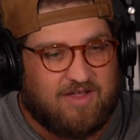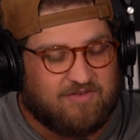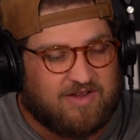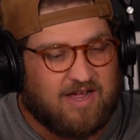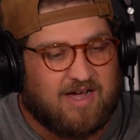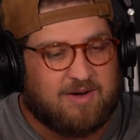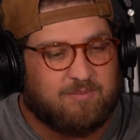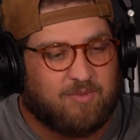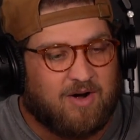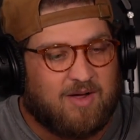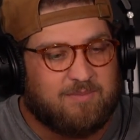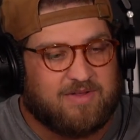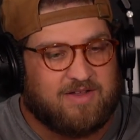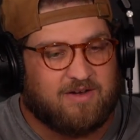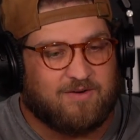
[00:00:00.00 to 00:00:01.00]
if God
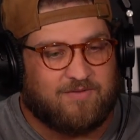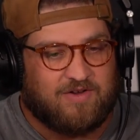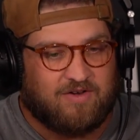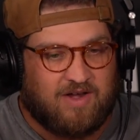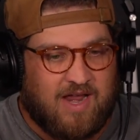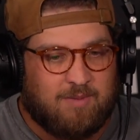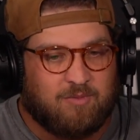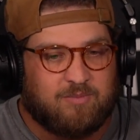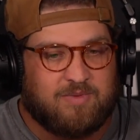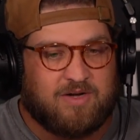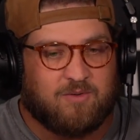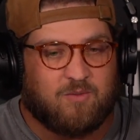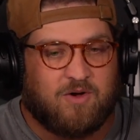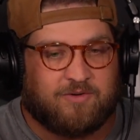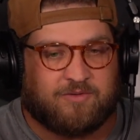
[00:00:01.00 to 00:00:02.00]
brought me here, if He enabled me
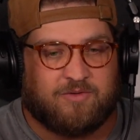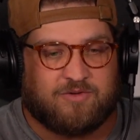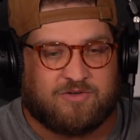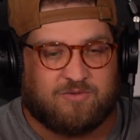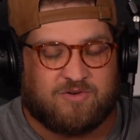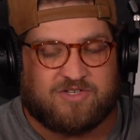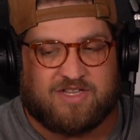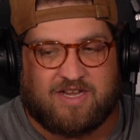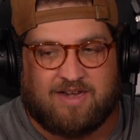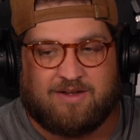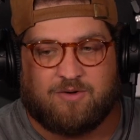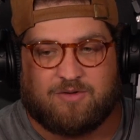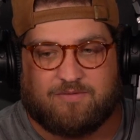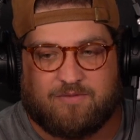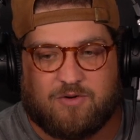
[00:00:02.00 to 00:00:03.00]
to walk through those doors to get
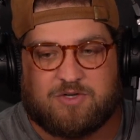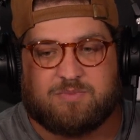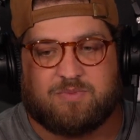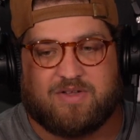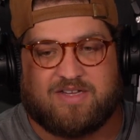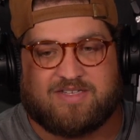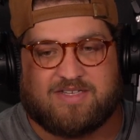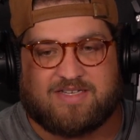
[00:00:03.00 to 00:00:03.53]
here in the first place,